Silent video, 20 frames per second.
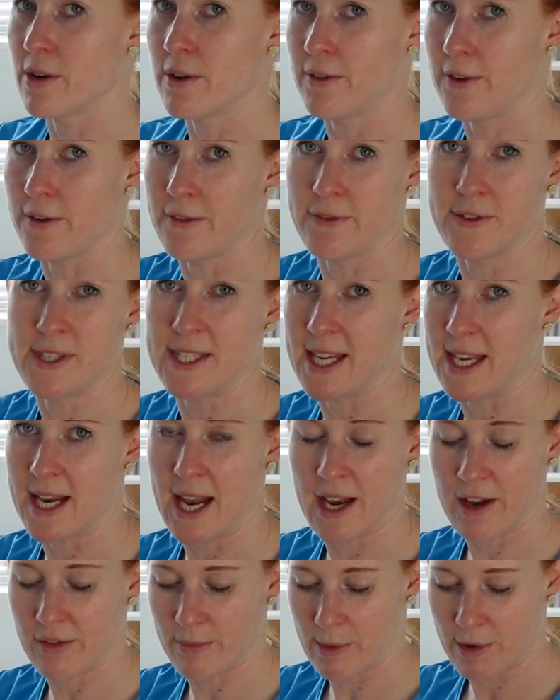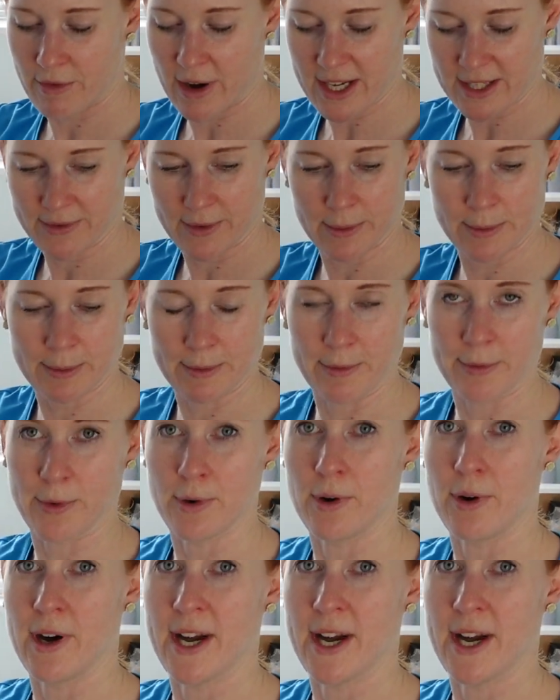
know if you've seen any of my race films before.